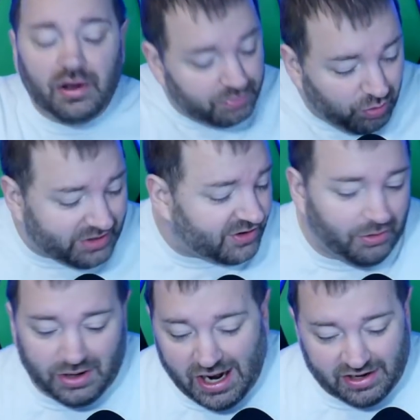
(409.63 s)
What's
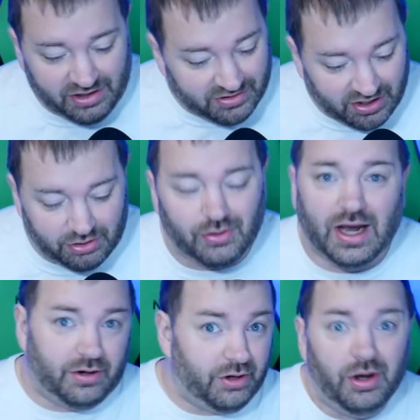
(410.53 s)
going on at Nintendo?
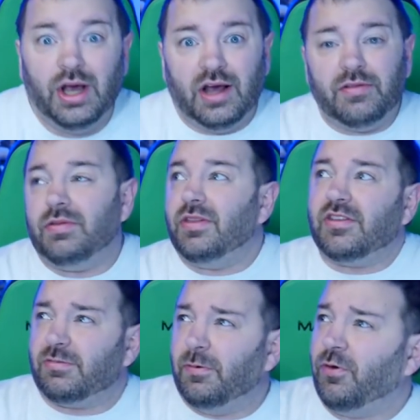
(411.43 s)
I don't know. And
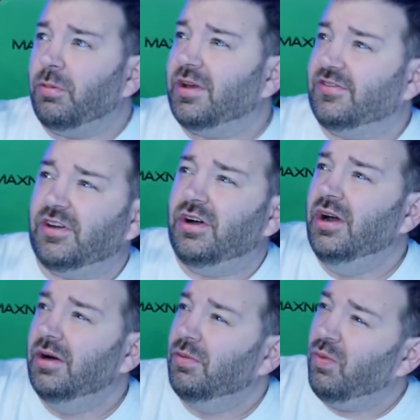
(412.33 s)
this is before we consider,
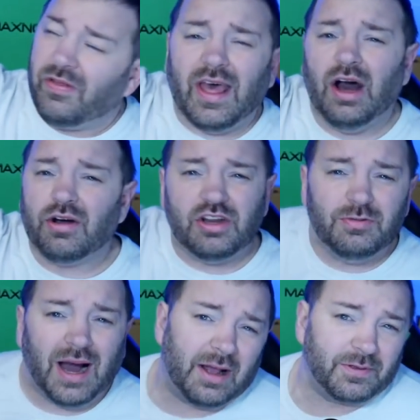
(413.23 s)
when the hell can you
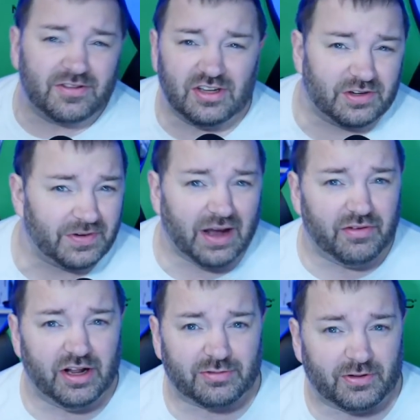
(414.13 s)
buy a PlayStation 5
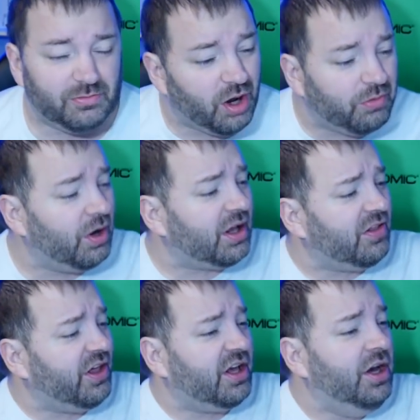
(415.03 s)
and an Xbox? When
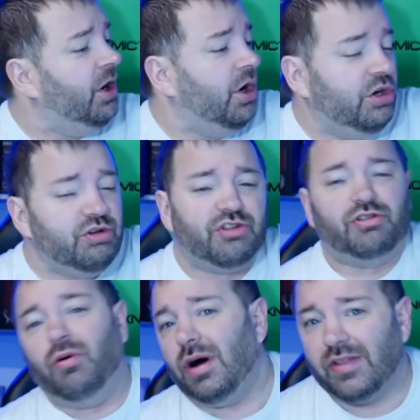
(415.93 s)
can, like, you just
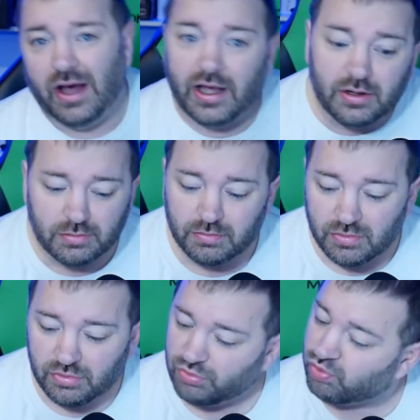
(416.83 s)
go online
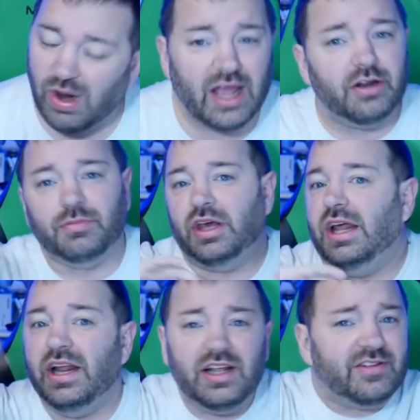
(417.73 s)
randomly
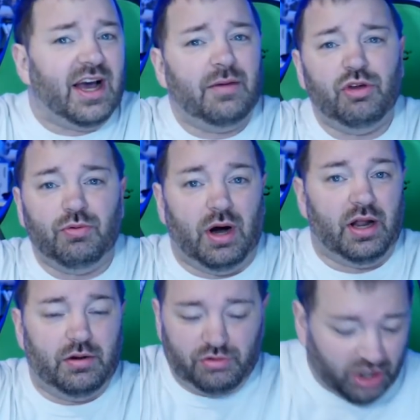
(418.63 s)
anytime you
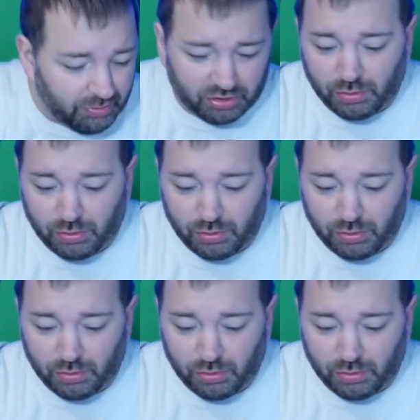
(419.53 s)
want, done with